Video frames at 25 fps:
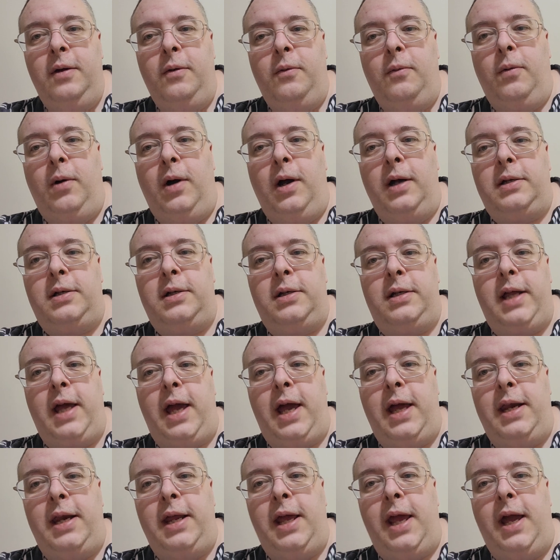watched
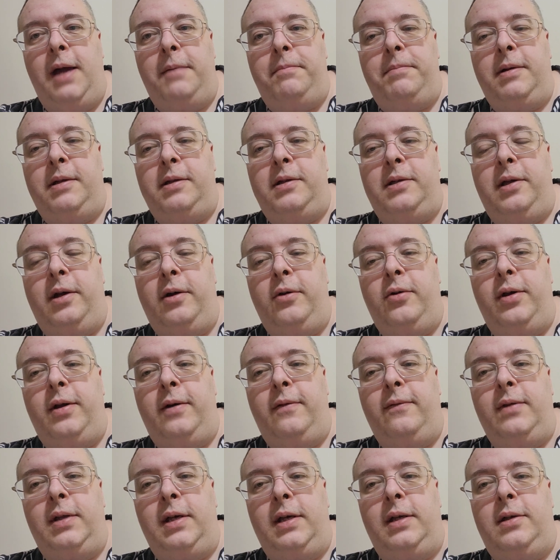any episode
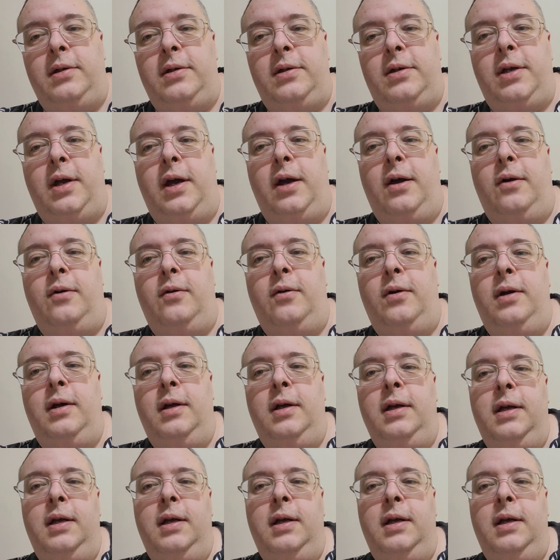of this show.